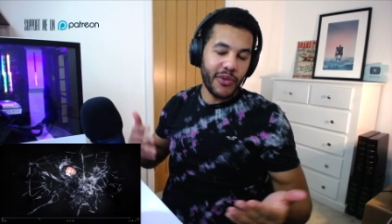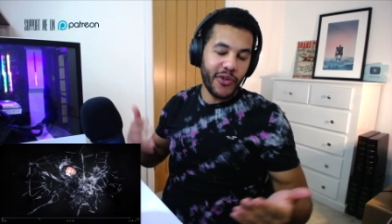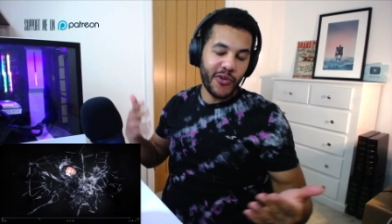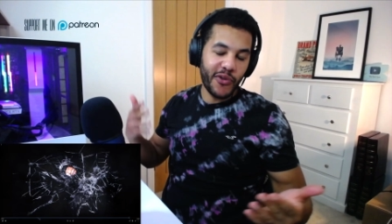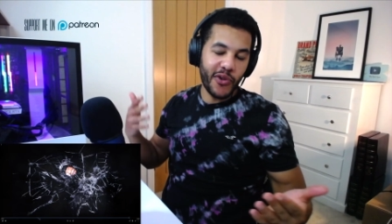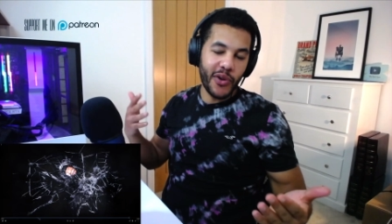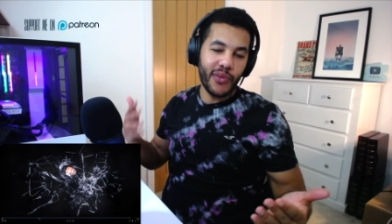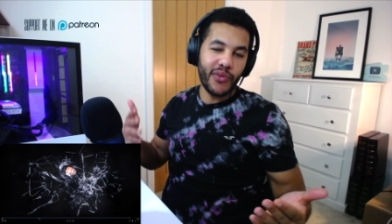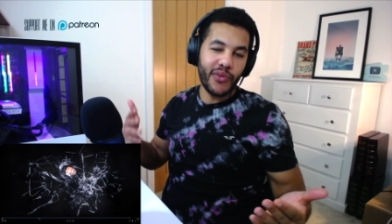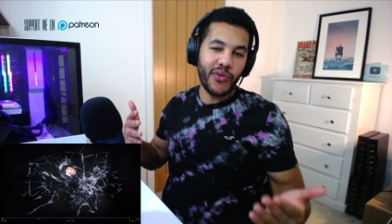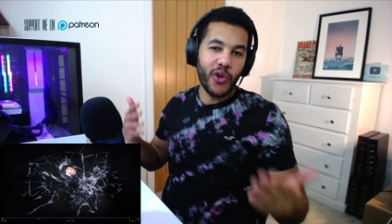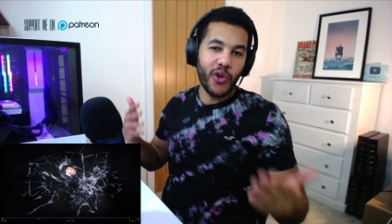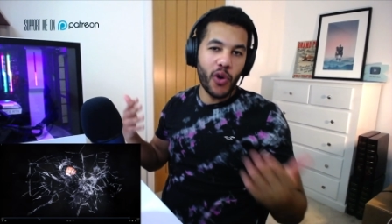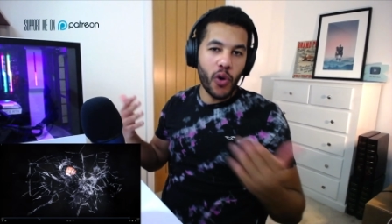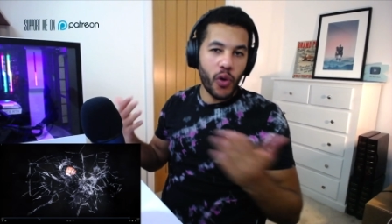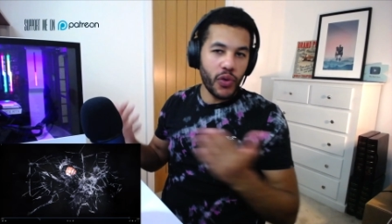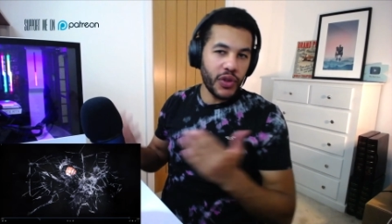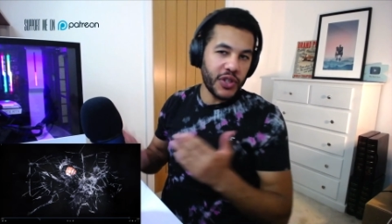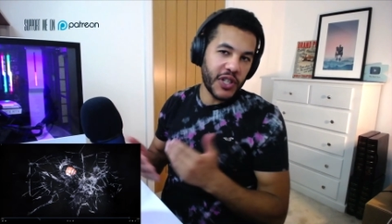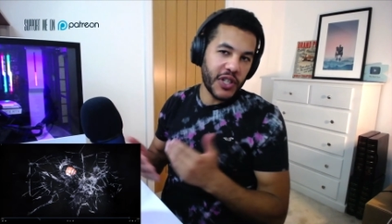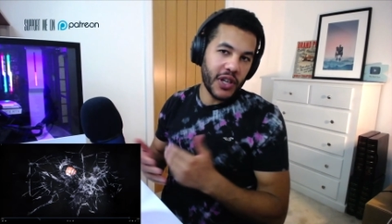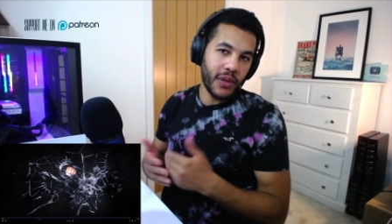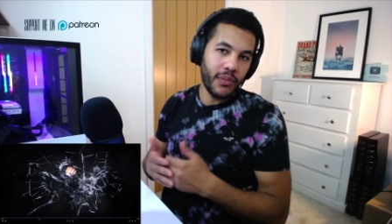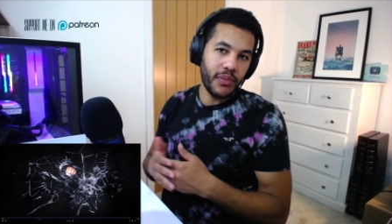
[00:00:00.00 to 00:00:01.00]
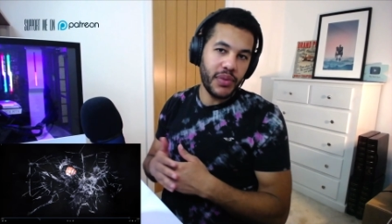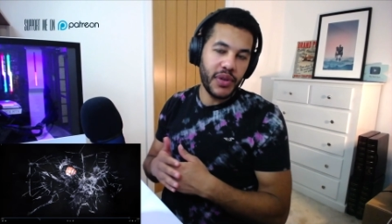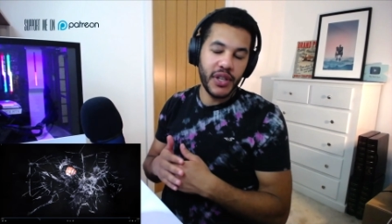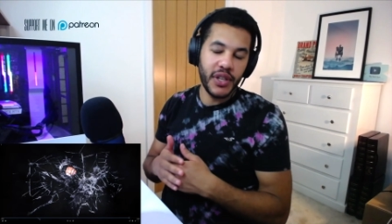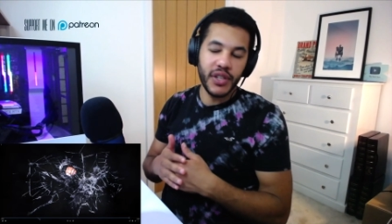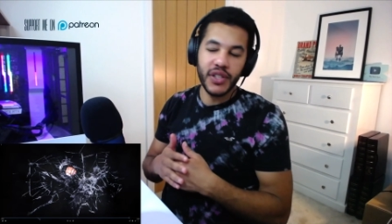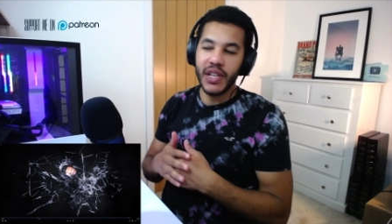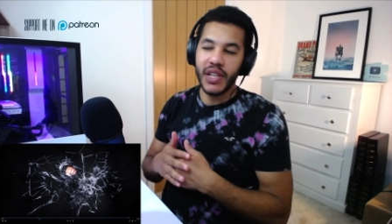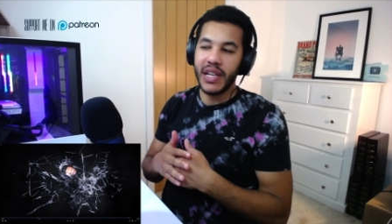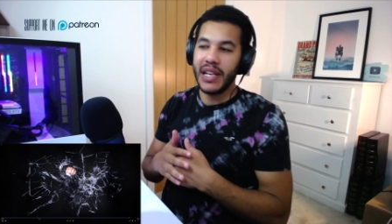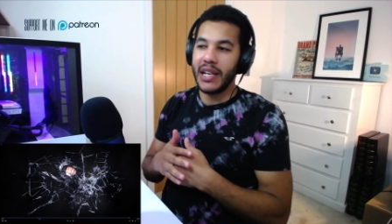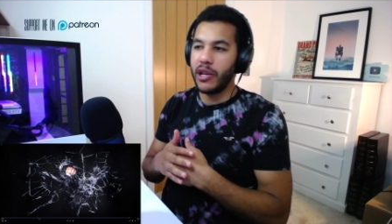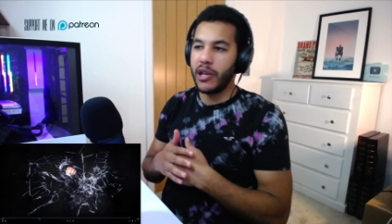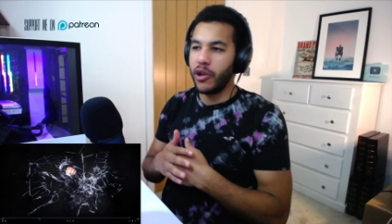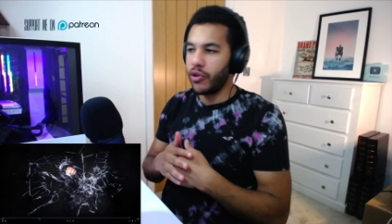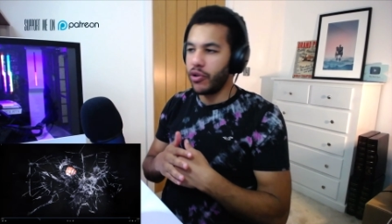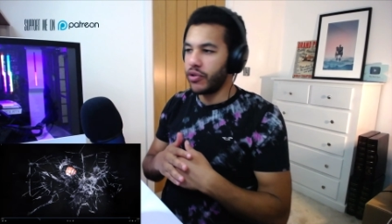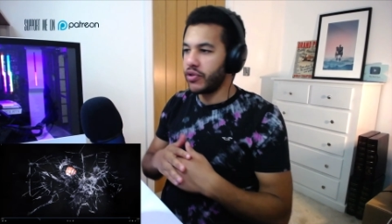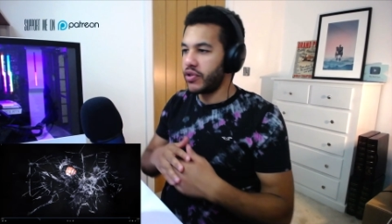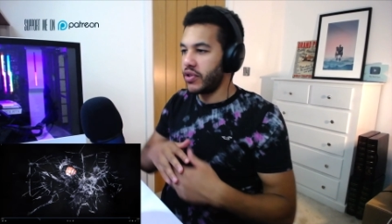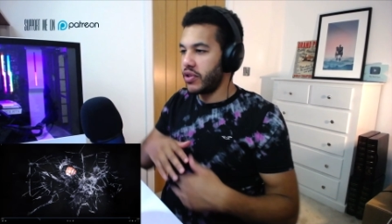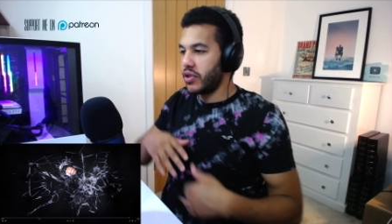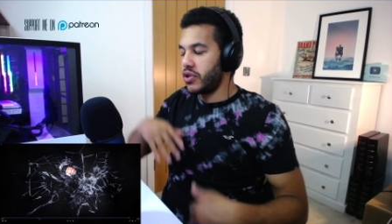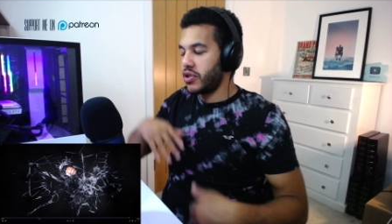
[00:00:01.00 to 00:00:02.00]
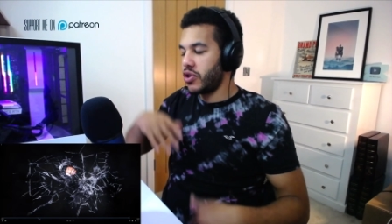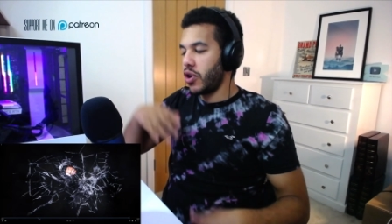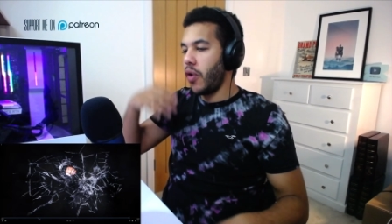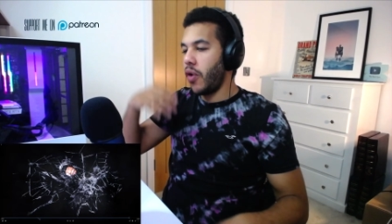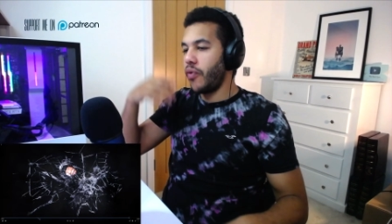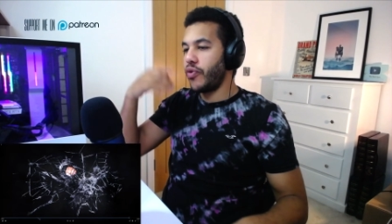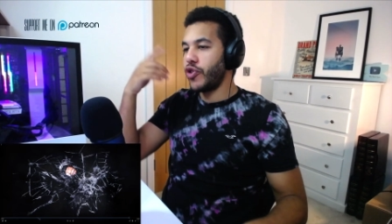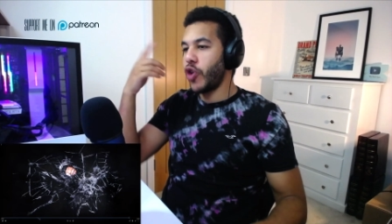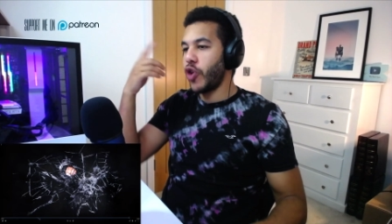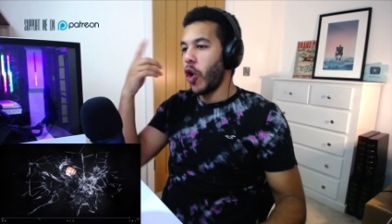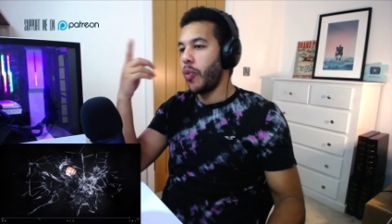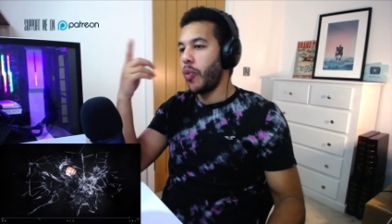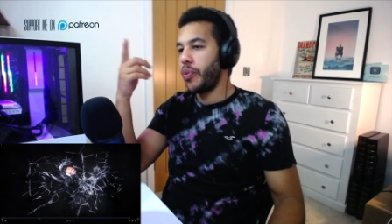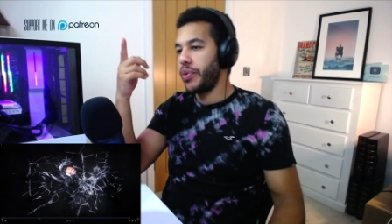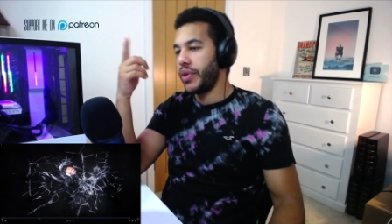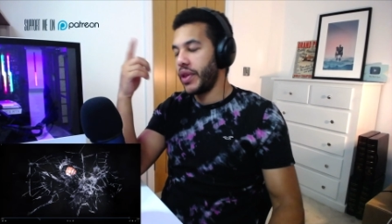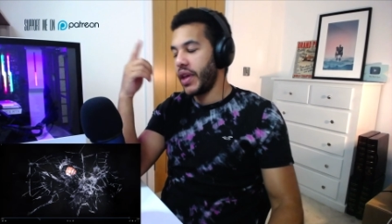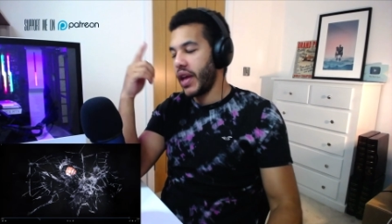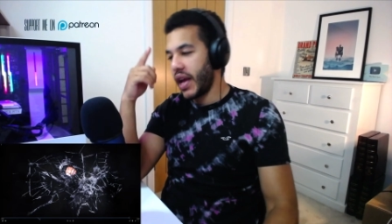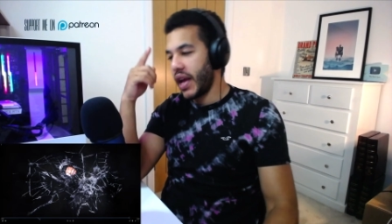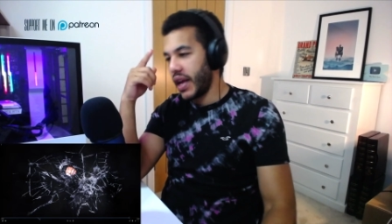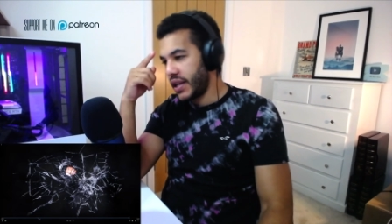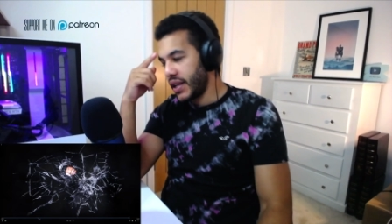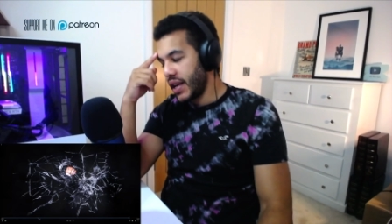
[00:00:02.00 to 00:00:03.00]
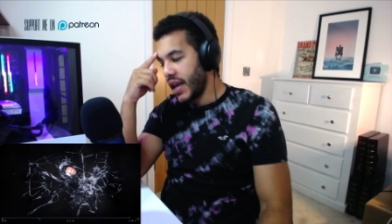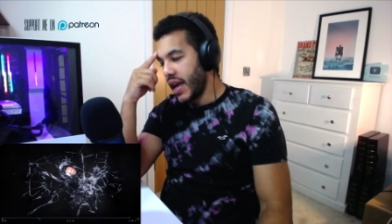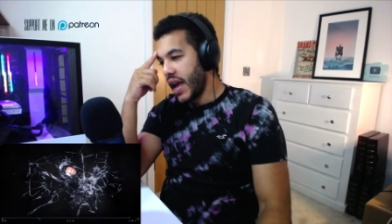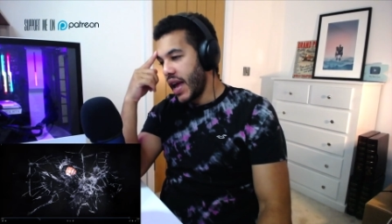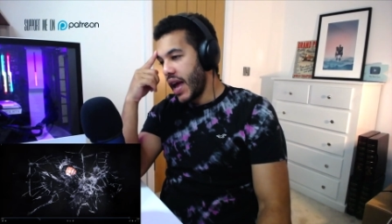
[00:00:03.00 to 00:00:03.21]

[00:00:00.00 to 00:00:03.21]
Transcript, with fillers: going through all the champions in Noxus off the top of the head.